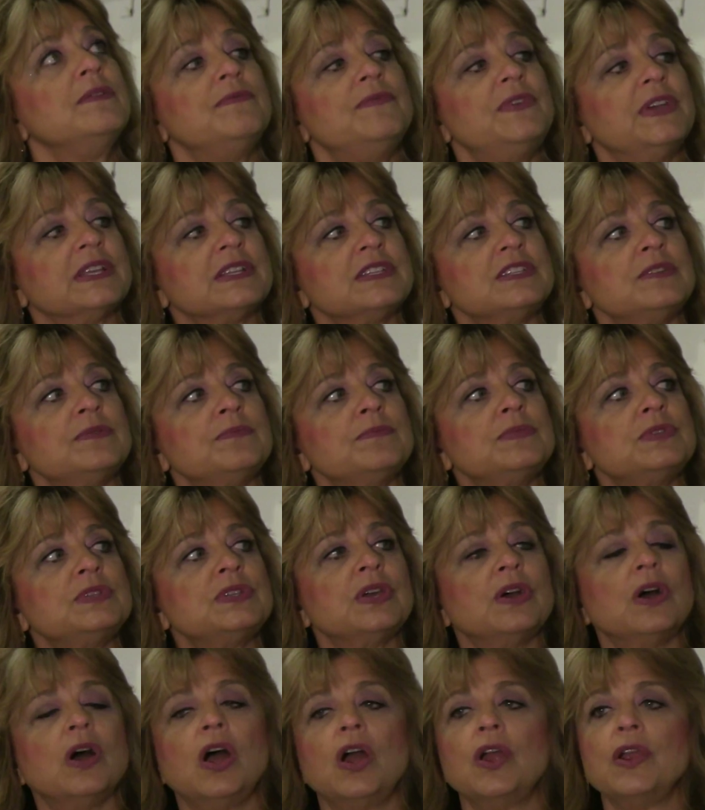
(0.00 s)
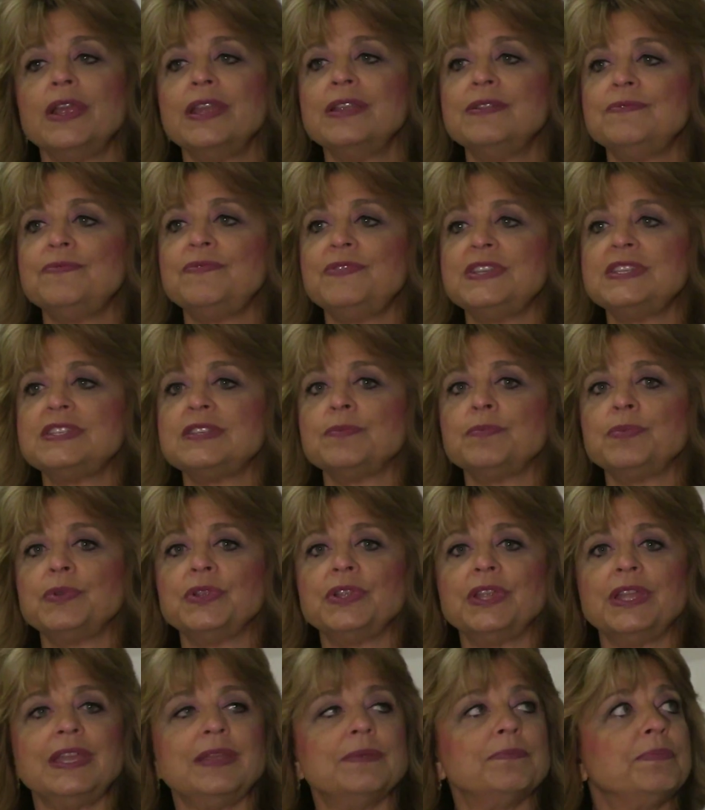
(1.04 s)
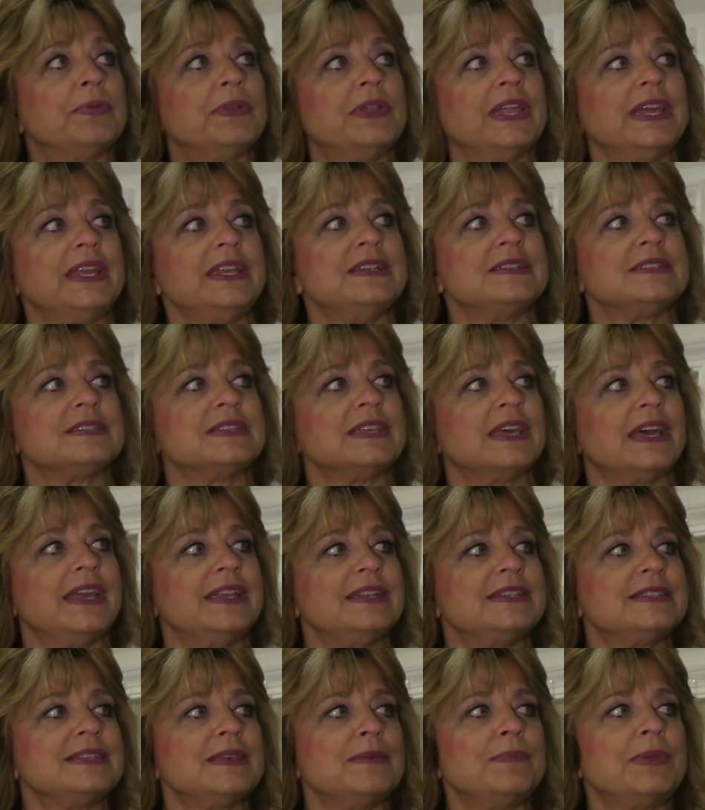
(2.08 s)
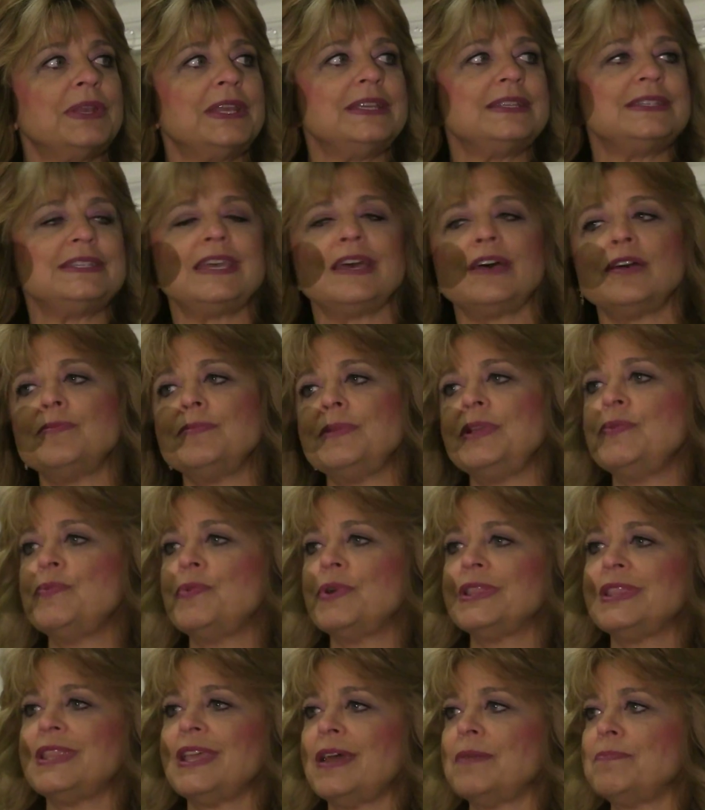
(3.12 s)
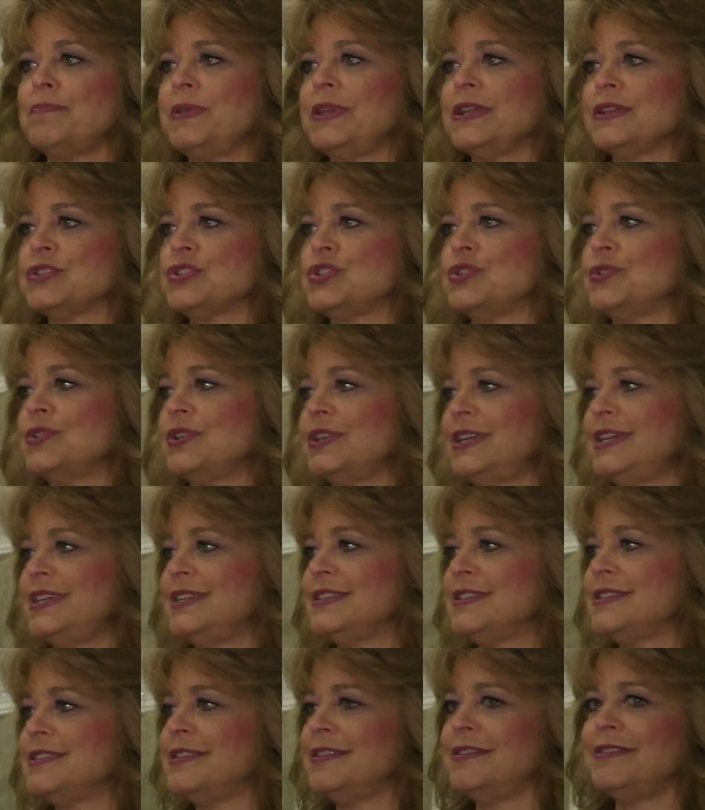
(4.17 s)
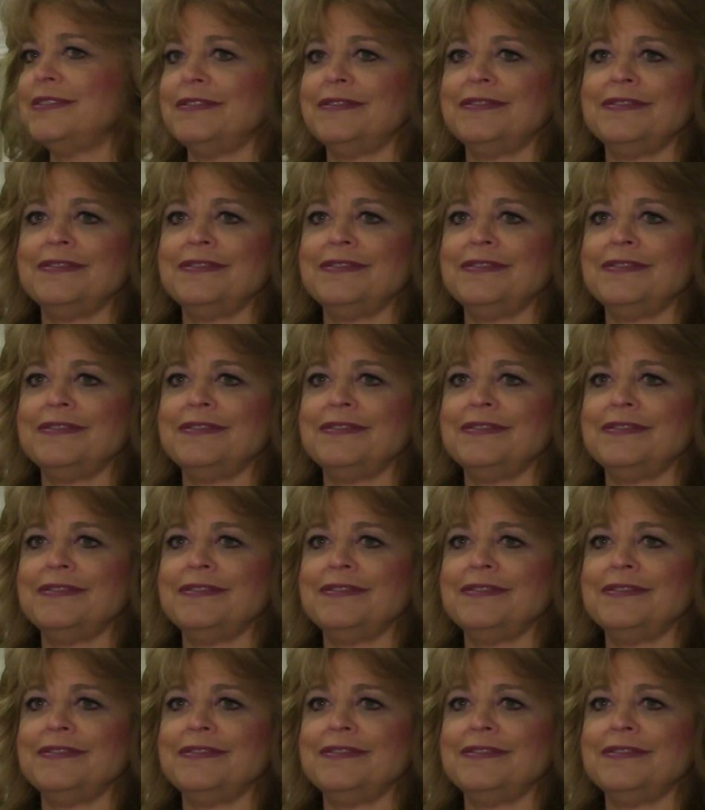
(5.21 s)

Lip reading: Victims are invisible in plain sight. Somebody tell me what that picture is.